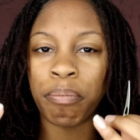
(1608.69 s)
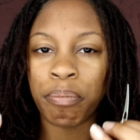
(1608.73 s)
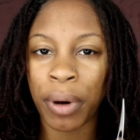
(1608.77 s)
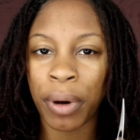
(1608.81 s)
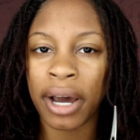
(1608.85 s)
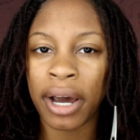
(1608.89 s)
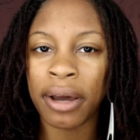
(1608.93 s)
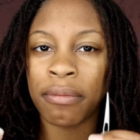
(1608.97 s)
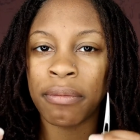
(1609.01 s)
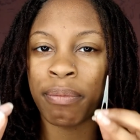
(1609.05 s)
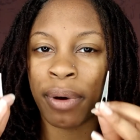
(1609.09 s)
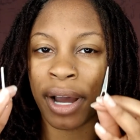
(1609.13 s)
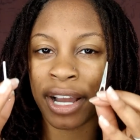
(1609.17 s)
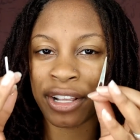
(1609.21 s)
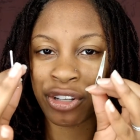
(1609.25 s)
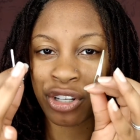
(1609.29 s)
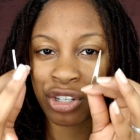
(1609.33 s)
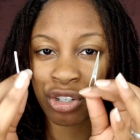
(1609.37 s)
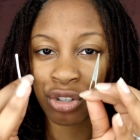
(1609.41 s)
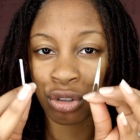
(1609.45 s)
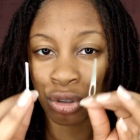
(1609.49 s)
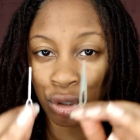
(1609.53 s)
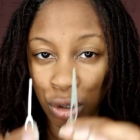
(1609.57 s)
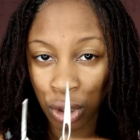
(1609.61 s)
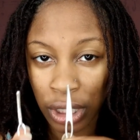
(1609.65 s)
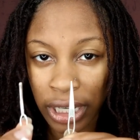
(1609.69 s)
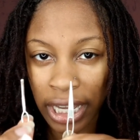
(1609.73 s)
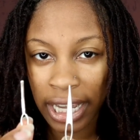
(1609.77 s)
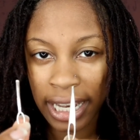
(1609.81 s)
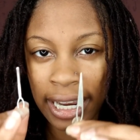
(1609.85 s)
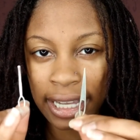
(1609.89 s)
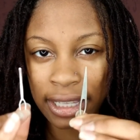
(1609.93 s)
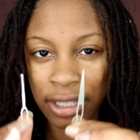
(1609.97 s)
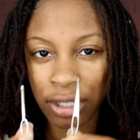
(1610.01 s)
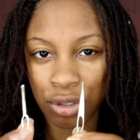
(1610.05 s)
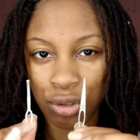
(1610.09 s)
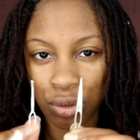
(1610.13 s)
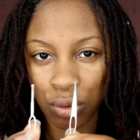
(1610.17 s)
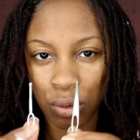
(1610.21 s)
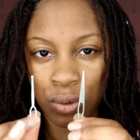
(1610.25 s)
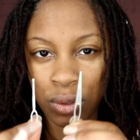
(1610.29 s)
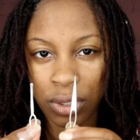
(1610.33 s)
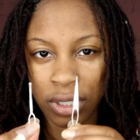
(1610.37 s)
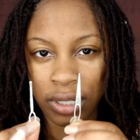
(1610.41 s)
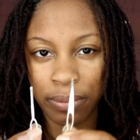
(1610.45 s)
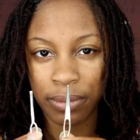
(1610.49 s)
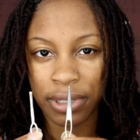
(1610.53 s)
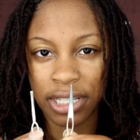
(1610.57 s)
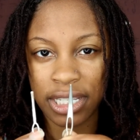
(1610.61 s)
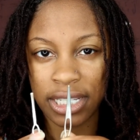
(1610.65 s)
but by just looking at the
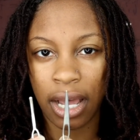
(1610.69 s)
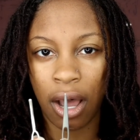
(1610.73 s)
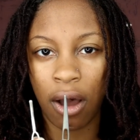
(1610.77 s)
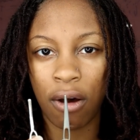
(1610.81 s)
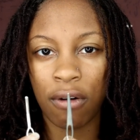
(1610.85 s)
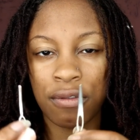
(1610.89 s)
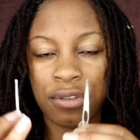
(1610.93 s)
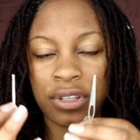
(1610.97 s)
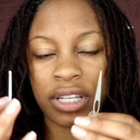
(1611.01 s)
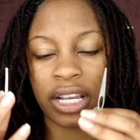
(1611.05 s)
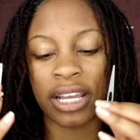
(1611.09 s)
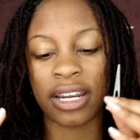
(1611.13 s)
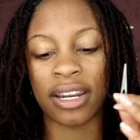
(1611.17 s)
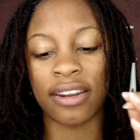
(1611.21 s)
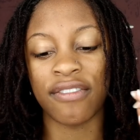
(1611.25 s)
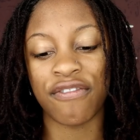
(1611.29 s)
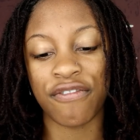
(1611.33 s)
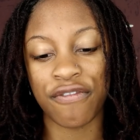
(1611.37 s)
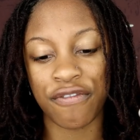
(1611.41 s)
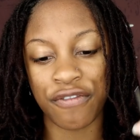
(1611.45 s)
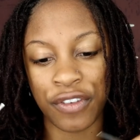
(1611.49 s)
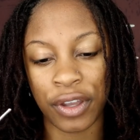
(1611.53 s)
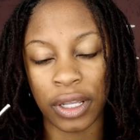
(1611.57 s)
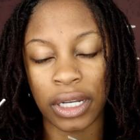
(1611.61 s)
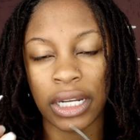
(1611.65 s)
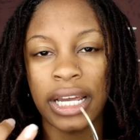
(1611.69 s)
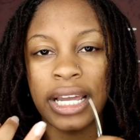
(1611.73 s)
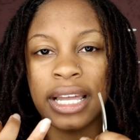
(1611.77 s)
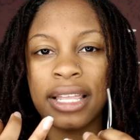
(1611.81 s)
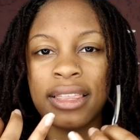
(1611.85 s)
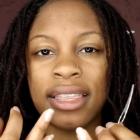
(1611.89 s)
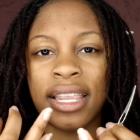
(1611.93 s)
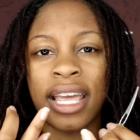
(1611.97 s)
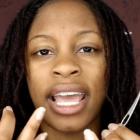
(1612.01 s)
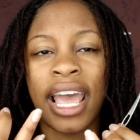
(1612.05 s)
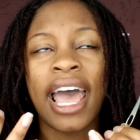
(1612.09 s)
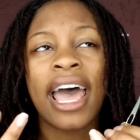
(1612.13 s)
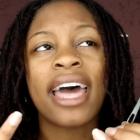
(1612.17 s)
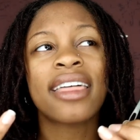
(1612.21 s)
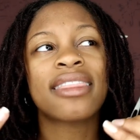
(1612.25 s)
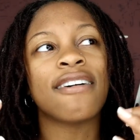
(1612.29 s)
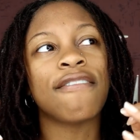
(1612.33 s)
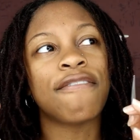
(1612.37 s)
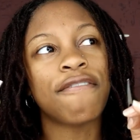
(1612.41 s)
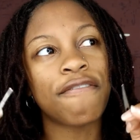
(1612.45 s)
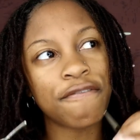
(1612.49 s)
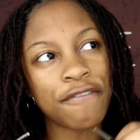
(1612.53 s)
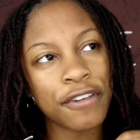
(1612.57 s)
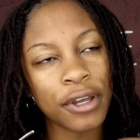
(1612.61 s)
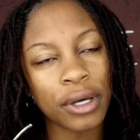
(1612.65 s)
tools themselves and feeling
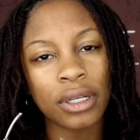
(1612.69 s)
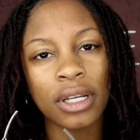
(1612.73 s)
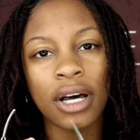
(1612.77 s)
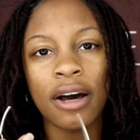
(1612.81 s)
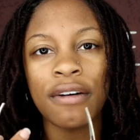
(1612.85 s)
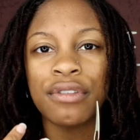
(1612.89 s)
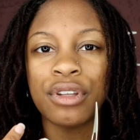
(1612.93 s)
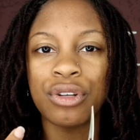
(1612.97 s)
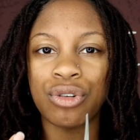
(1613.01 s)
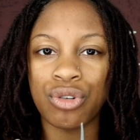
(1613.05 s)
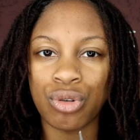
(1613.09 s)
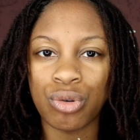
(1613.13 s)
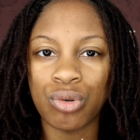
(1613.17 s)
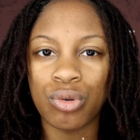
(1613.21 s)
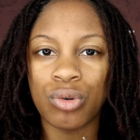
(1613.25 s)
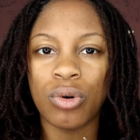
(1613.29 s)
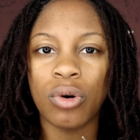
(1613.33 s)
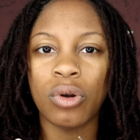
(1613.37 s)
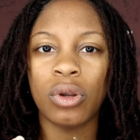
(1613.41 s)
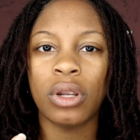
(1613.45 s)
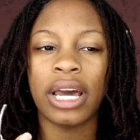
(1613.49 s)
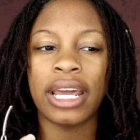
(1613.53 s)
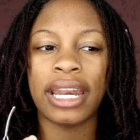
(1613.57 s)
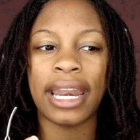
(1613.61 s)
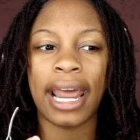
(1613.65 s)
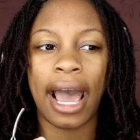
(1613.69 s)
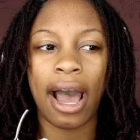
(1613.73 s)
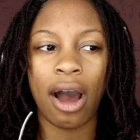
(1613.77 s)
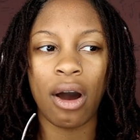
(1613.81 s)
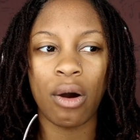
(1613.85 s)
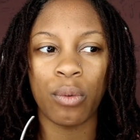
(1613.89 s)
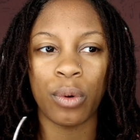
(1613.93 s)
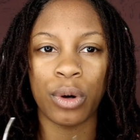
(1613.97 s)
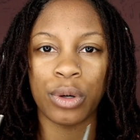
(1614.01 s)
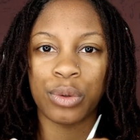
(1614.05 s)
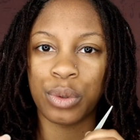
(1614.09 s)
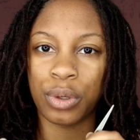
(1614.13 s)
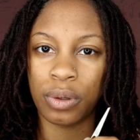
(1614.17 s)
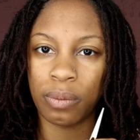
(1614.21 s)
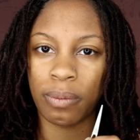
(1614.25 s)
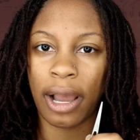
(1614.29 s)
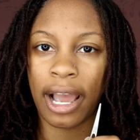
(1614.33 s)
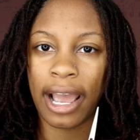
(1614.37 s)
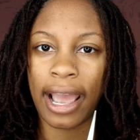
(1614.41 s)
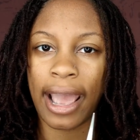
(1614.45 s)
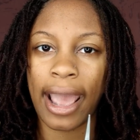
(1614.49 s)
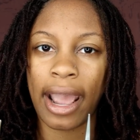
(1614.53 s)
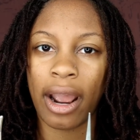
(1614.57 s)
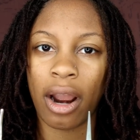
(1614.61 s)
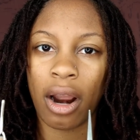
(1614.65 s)
the feel of the tool and how it worked with
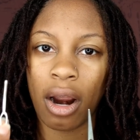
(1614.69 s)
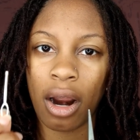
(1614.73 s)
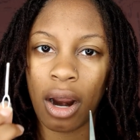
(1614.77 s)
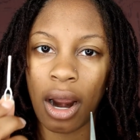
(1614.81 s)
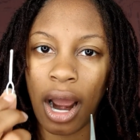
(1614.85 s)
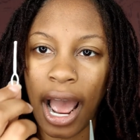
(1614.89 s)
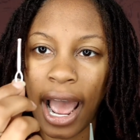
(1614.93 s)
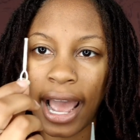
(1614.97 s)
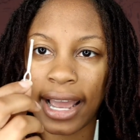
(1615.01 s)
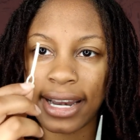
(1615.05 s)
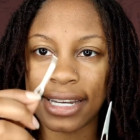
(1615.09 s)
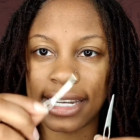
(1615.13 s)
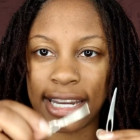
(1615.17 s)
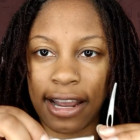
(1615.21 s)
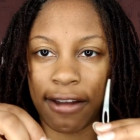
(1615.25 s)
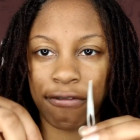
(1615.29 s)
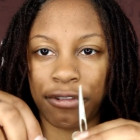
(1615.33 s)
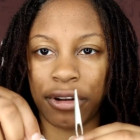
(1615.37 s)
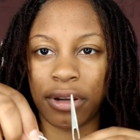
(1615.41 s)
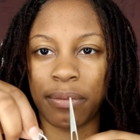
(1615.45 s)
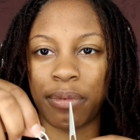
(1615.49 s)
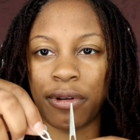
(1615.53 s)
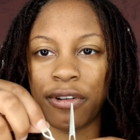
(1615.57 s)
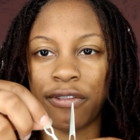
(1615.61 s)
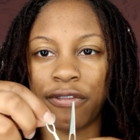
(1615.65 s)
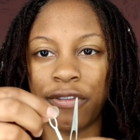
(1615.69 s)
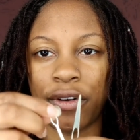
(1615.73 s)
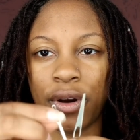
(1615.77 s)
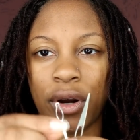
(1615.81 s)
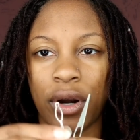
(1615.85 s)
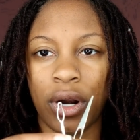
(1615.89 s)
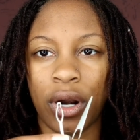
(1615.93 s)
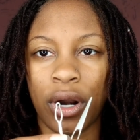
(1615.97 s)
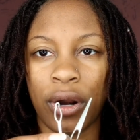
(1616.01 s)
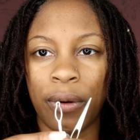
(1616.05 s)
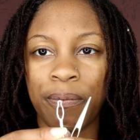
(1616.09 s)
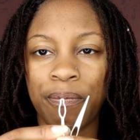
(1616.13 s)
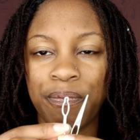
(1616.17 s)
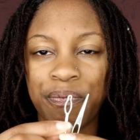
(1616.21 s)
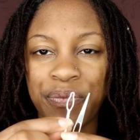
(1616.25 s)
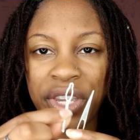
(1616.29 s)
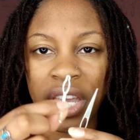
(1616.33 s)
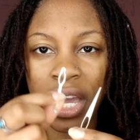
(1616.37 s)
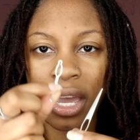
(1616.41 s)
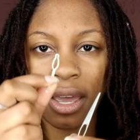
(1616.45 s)
my hair, I definitely prefer